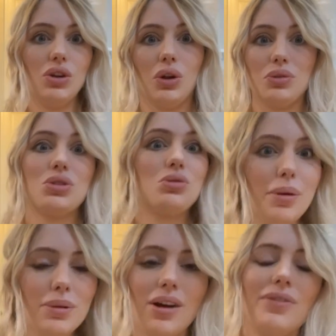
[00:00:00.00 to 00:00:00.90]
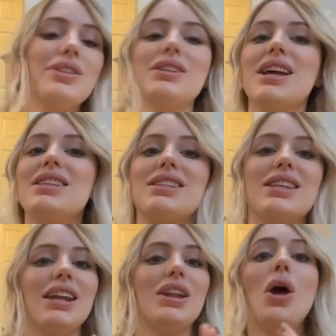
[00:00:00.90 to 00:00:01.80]
scrubbing off all the dead
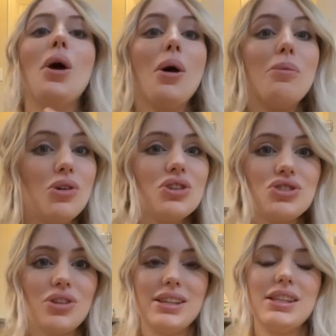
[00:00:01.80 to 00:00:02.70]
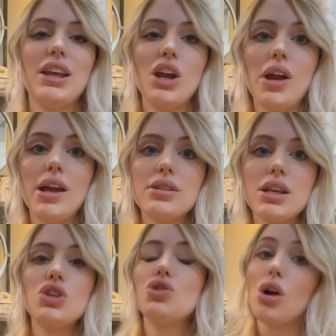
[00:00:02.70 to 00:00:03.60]
skin, moisturizing like
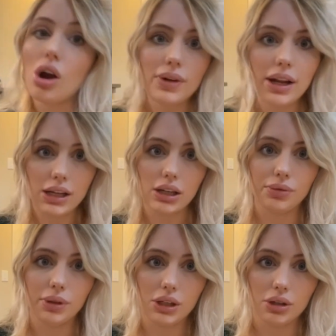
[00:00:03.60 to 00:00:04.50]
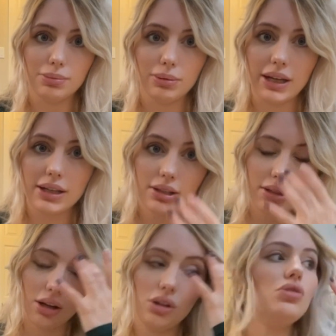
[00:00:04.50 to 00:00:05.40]
crazy, you're already in a really good
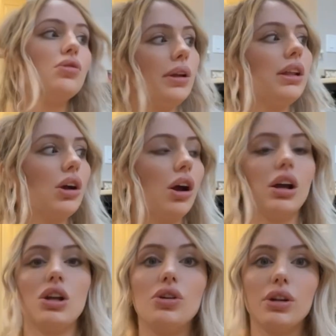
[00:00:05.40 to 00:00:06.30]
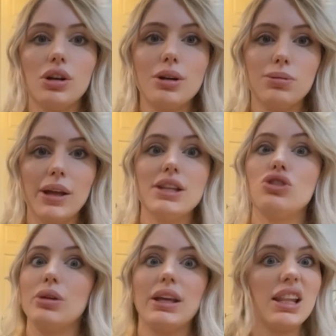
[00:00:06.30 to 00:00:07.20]
place. You really are. You're in a good place,
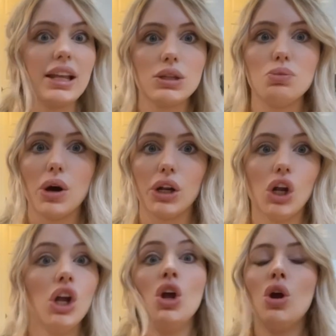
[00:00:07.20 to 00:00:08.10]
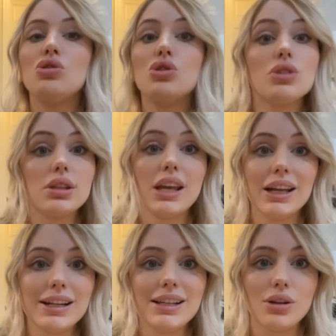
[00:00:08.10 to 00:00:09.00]
drinking lots of water. Your
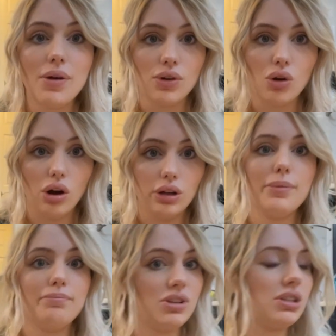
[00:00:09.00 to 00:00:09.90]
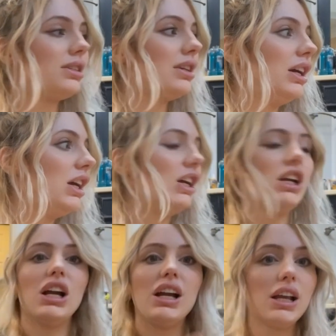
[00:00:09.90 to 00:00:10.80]
skin is overall
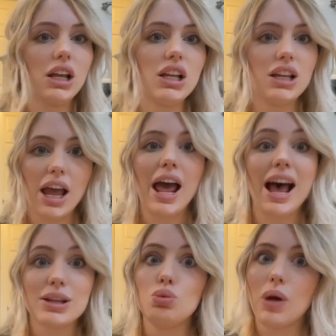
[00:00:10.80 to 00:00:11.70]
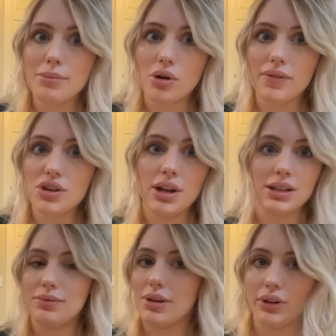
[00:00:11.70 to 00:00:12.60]
it has way more of a chance
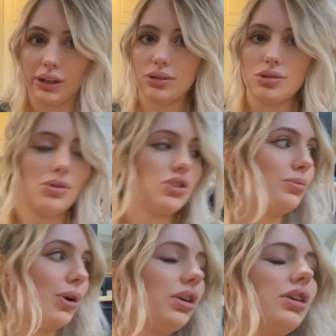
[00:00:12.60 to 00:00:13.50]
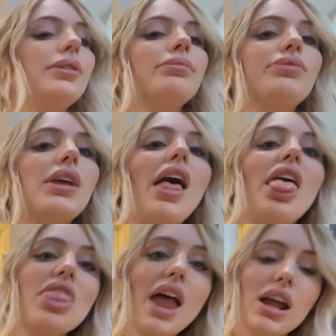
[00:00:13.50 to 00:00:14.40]
of never getting a stretch mark.
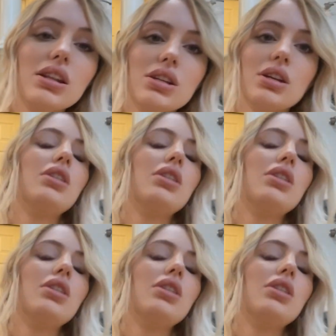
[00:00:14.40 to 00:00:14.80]
And then,